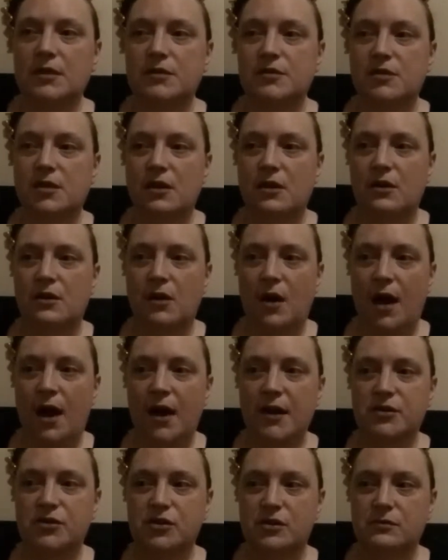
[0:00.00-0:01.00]
So
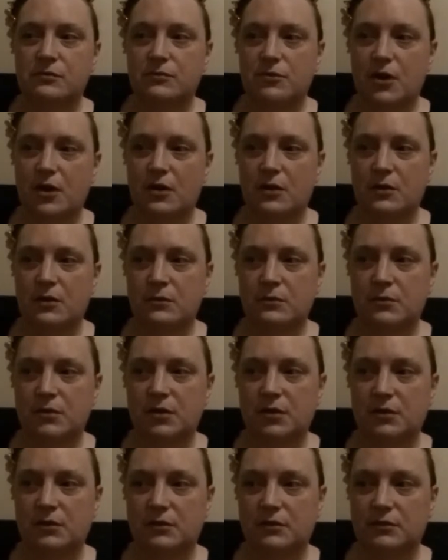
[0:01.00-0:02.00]
I don't know
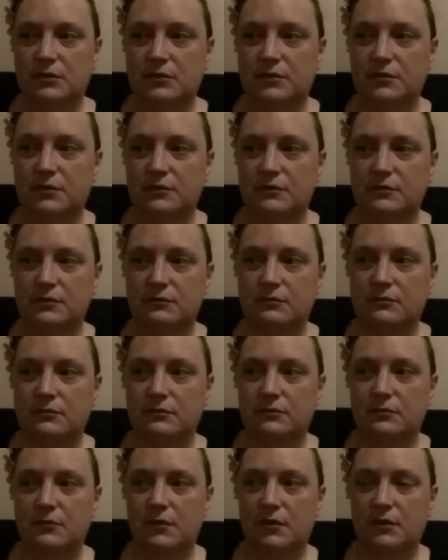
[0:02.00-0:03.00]

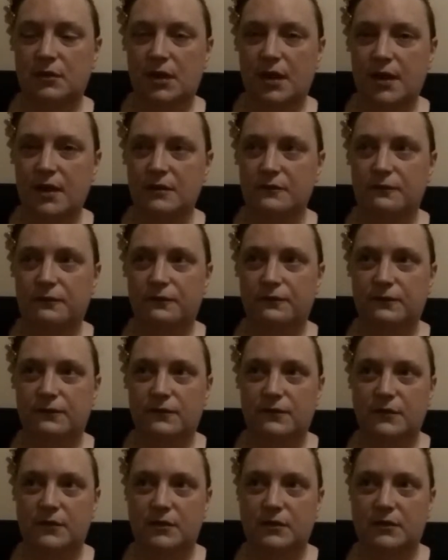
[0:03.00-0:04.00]
if
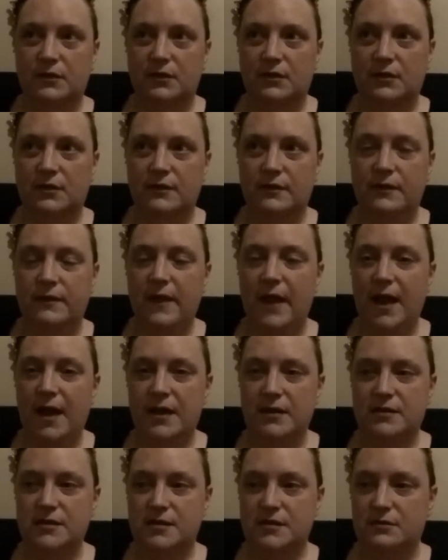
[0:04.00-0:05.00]

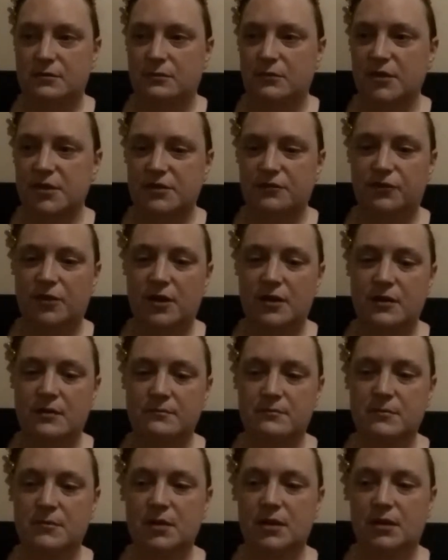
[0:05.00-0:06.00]
that was
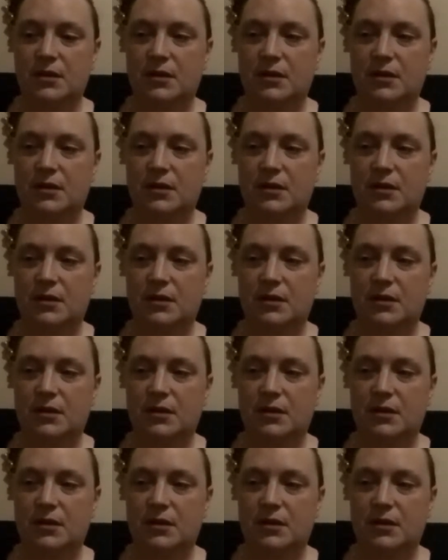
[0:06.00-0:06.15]
from